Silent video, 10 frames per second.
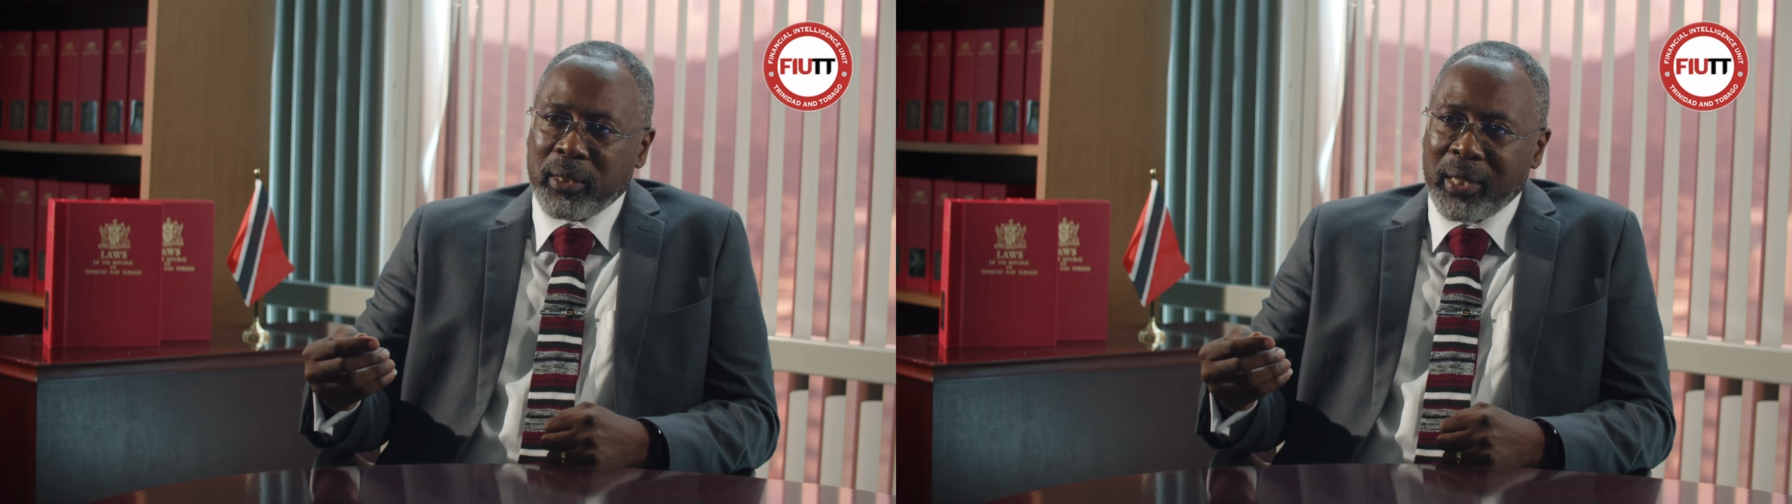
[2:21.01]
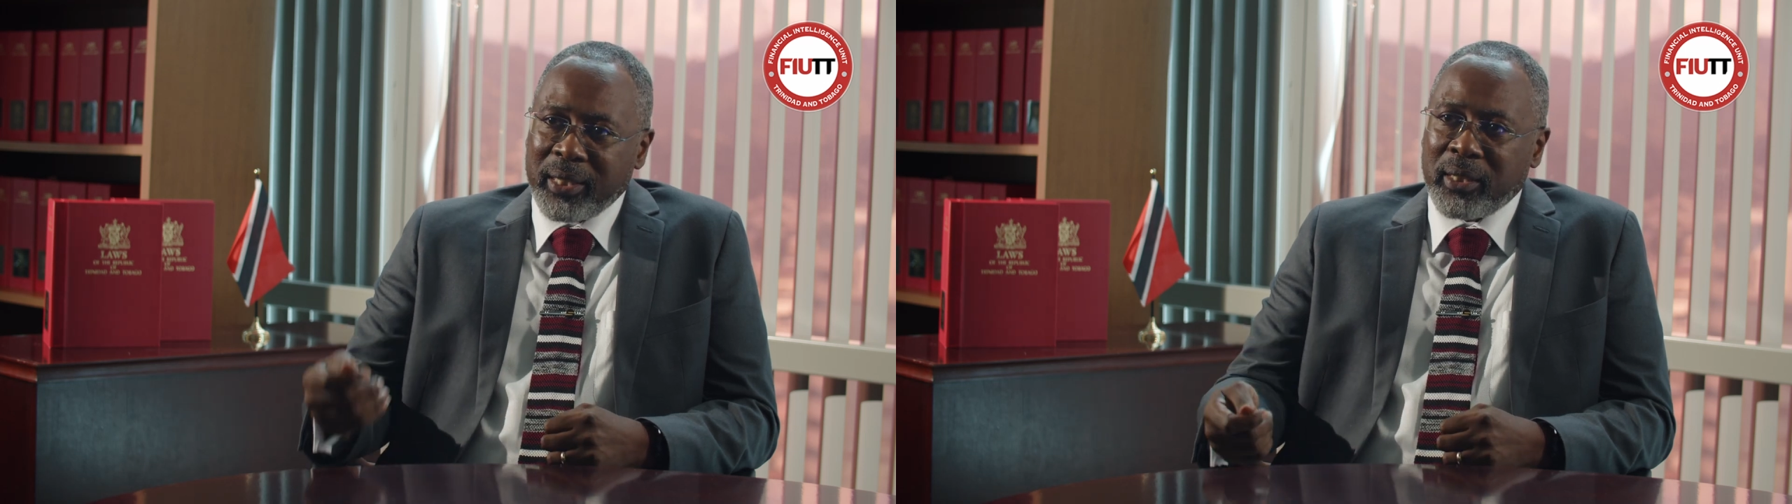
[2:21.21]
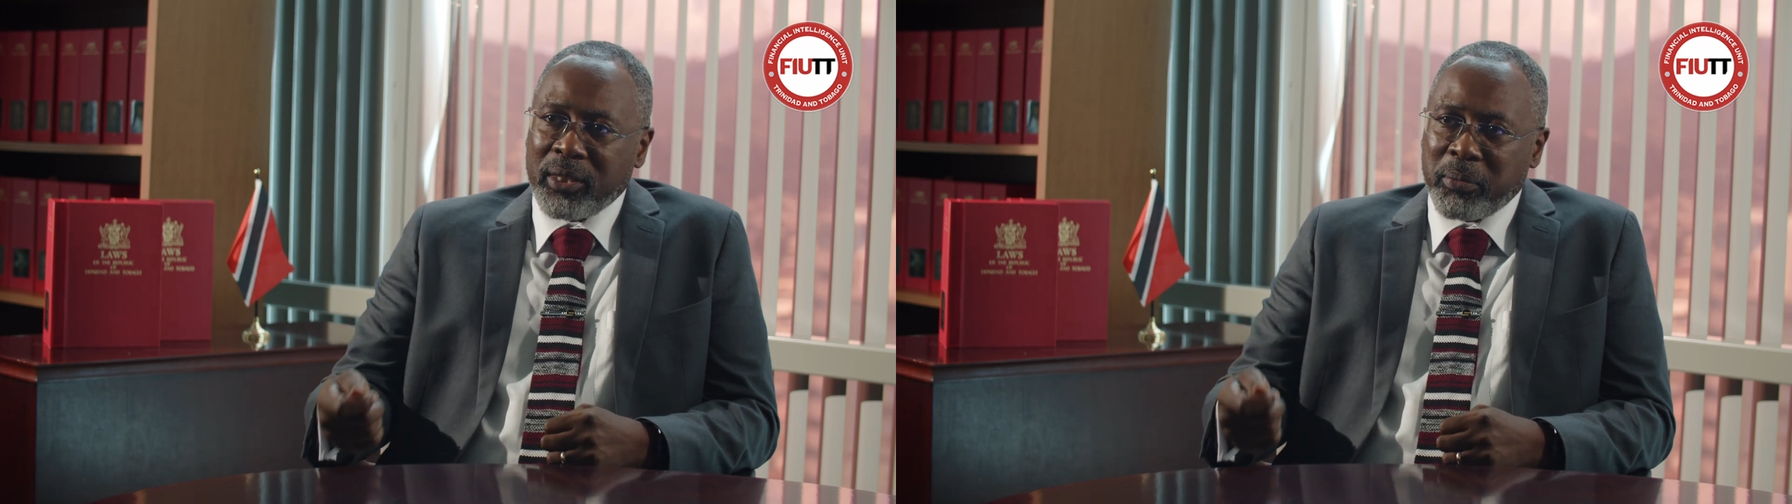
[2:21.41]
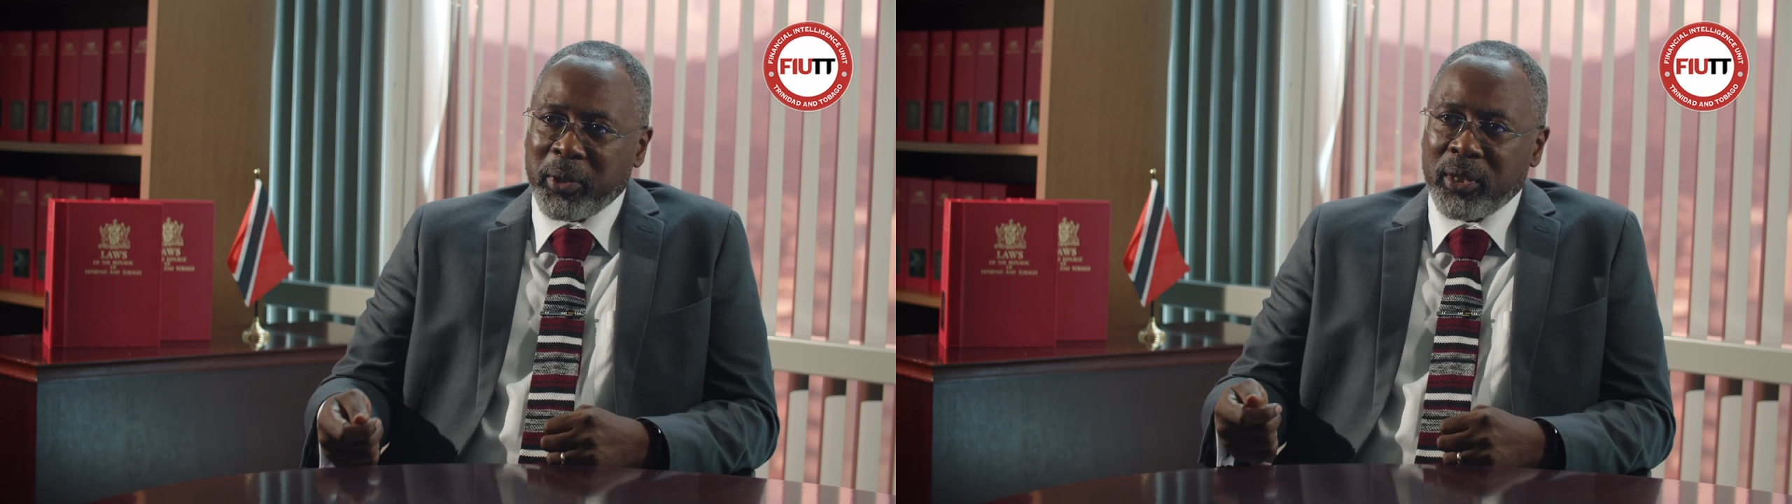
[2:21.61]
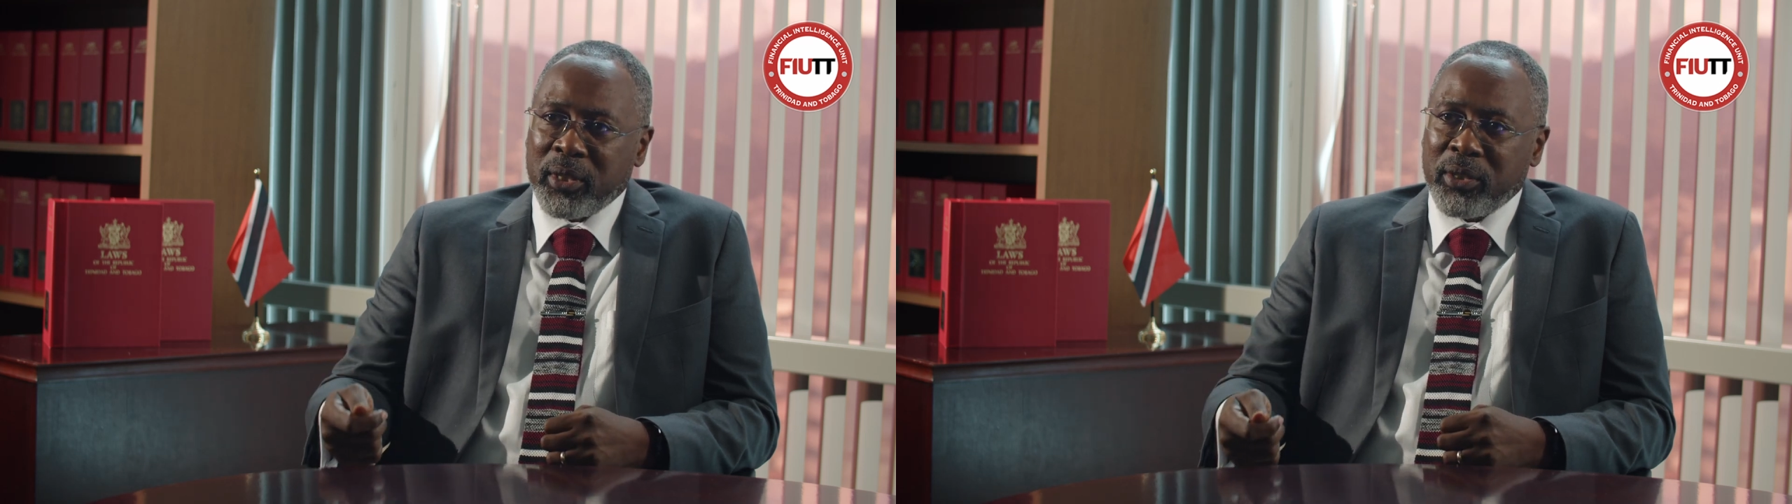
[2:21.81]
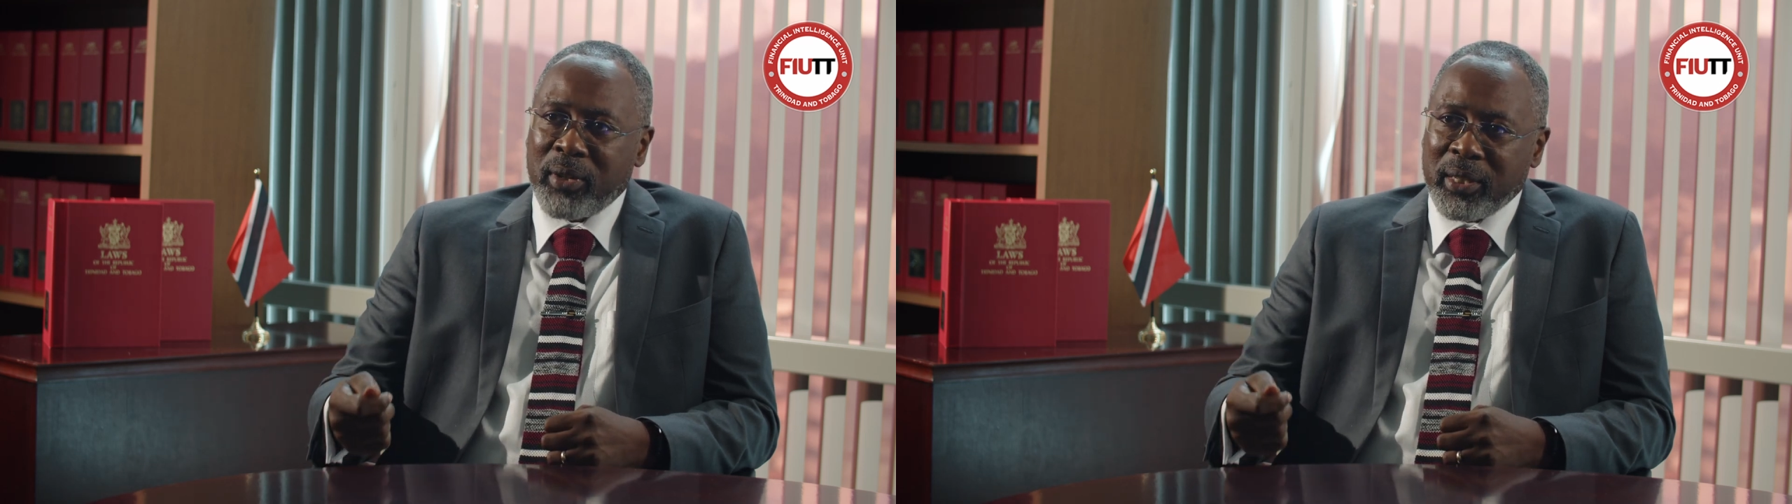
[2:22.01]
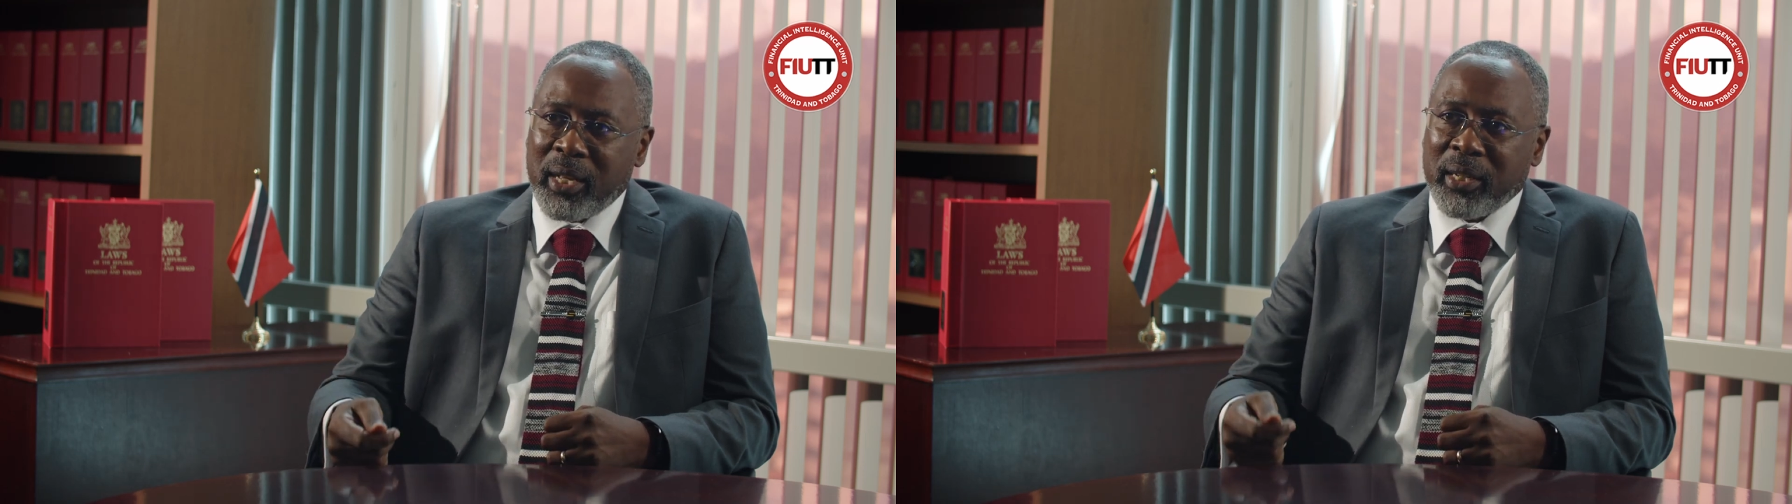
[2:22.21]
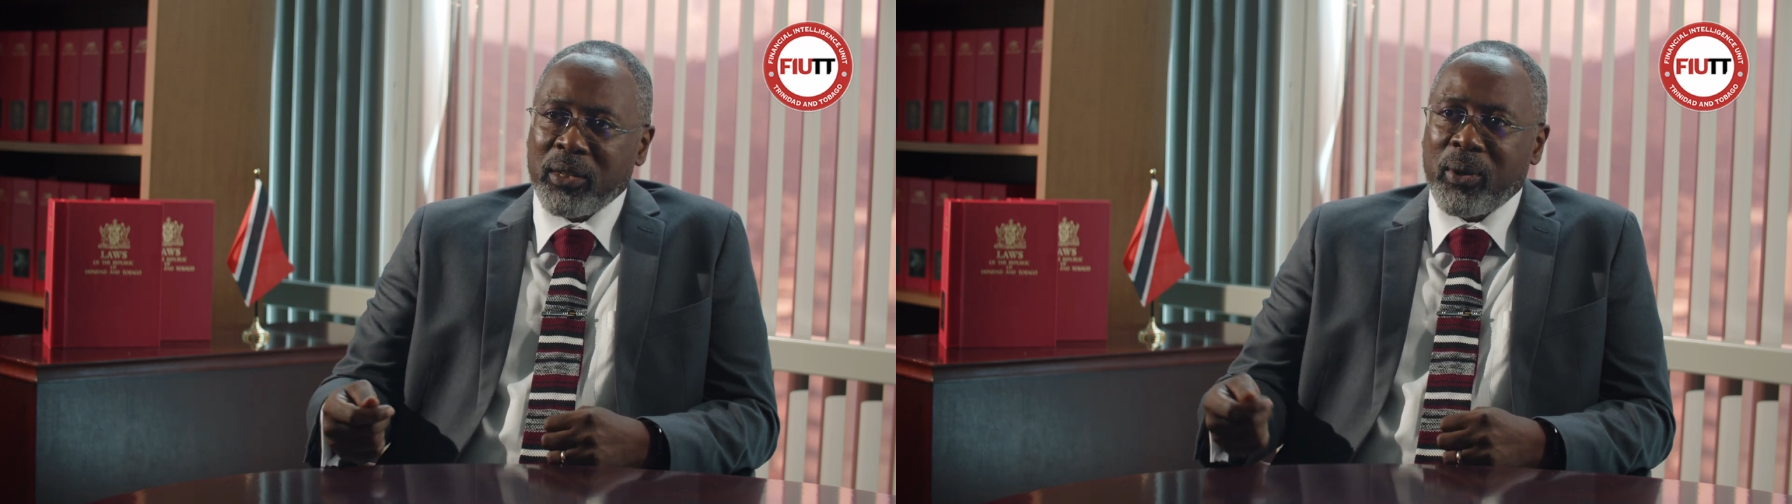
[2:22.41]
that suspicious
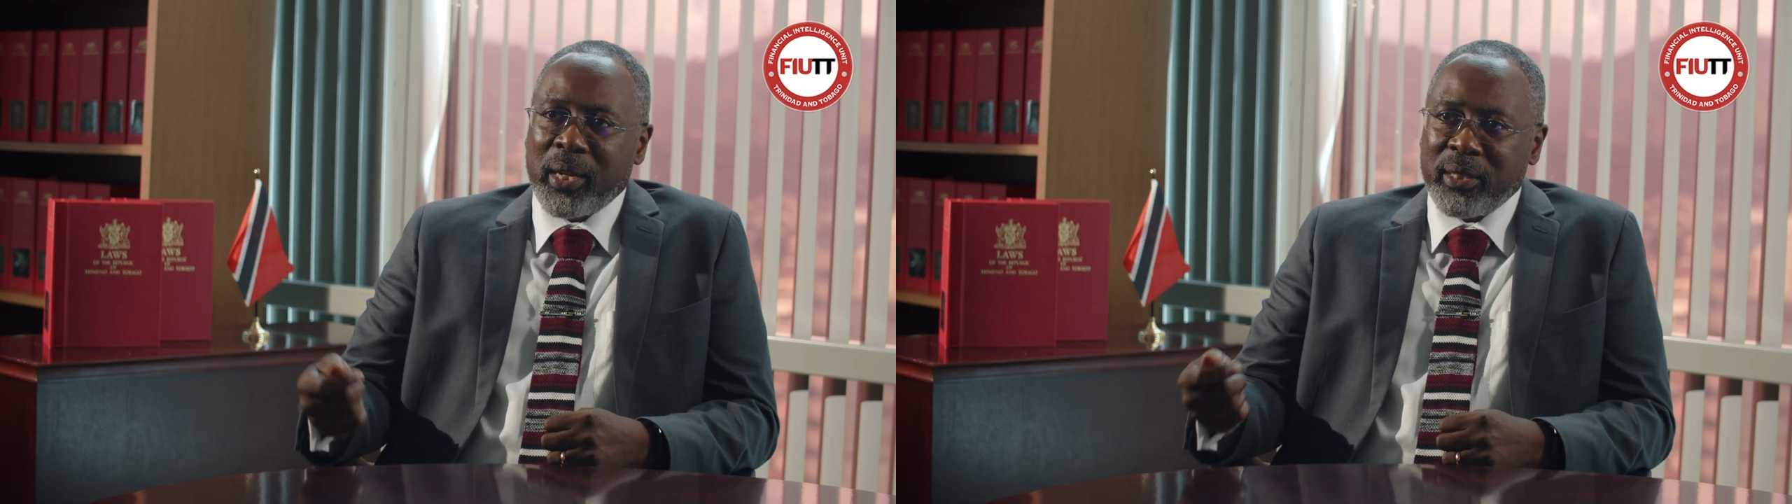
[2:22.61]
transaction or